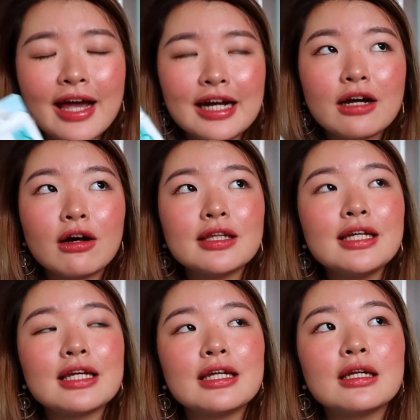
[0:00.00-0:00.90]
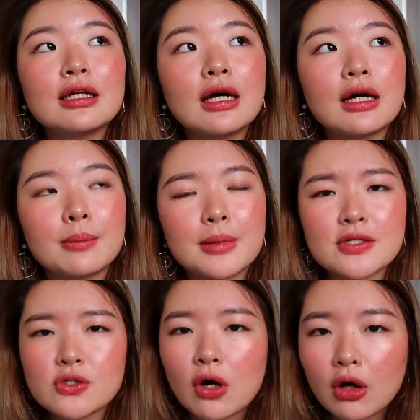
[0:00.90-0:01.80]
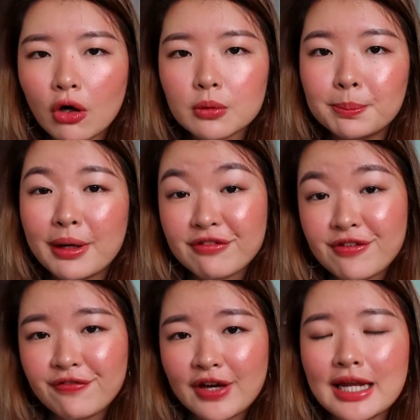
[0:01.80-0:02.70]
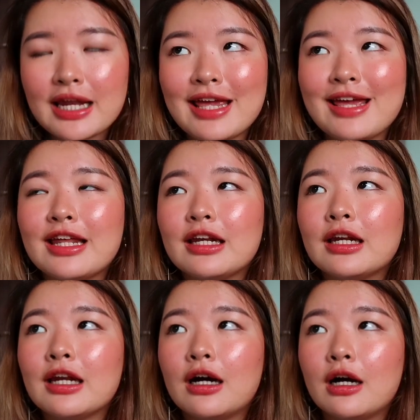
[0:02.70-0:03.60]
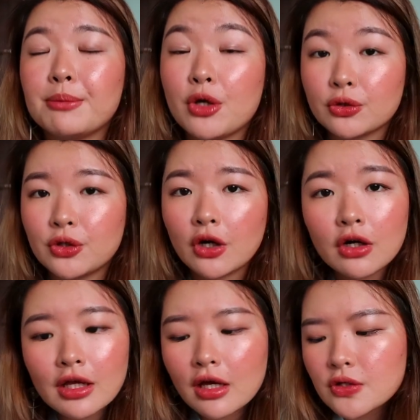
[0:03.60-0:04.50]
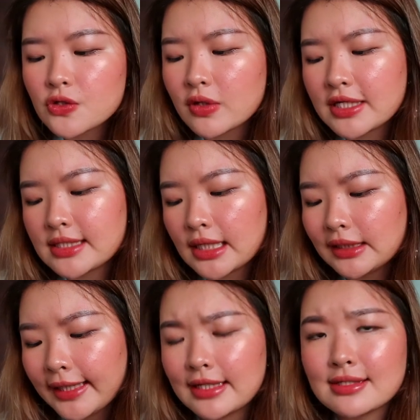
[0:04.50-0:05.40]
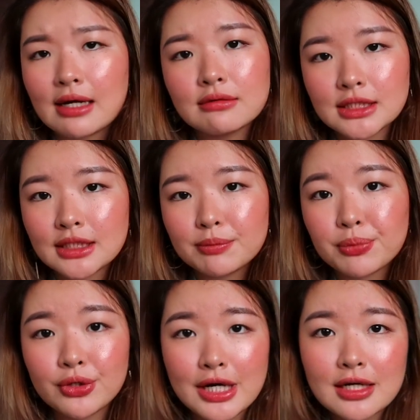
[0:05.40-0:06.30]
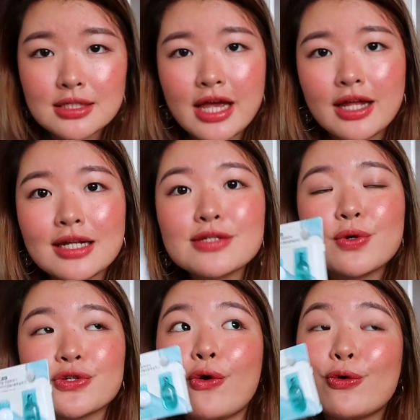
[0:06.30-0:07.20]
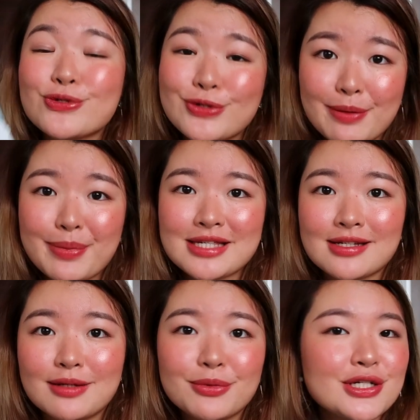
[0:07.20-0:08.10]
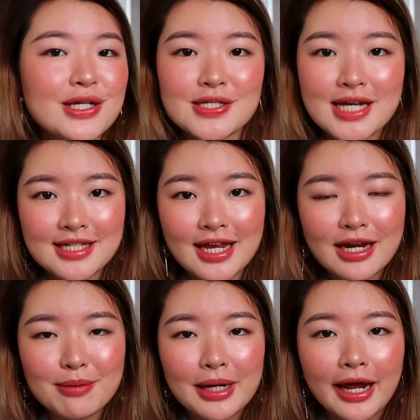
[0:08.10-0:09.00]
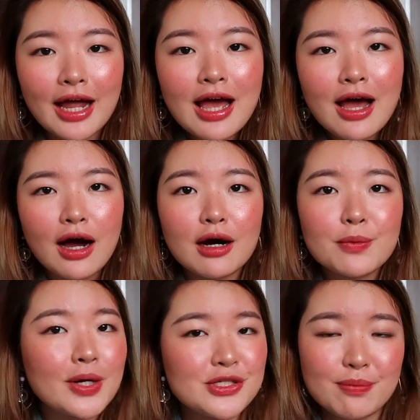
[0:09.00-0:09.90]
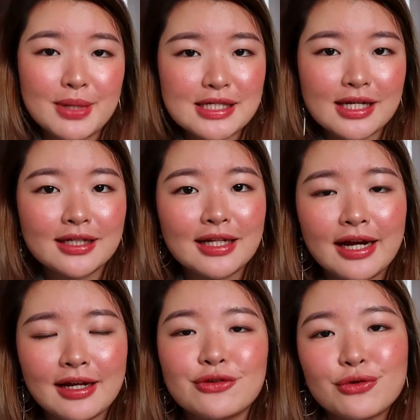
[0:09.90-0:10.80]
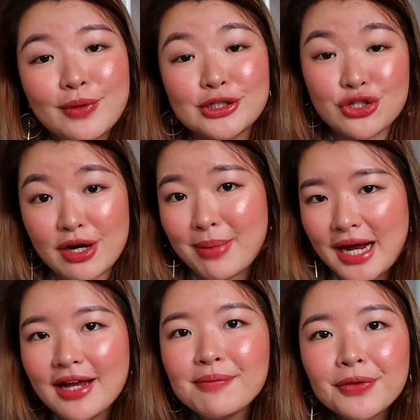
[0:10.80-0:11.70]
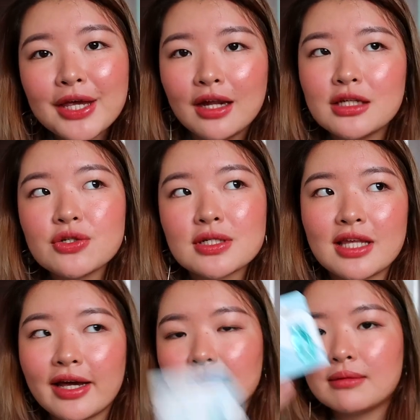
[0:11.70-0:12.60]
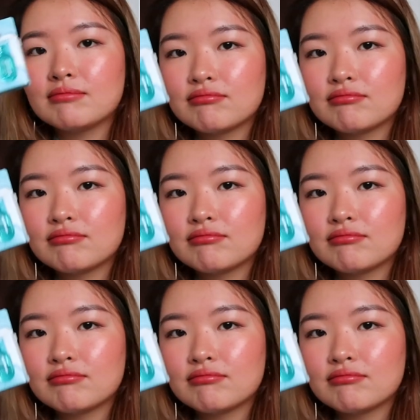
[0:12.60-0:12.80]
and I got it in a store called Bobby Fat in Myeongdong. So they sell like discounted products, and this was also their bestseller because I was asking them like, what's your bestseller, like, you know, what should I buy? And she was like,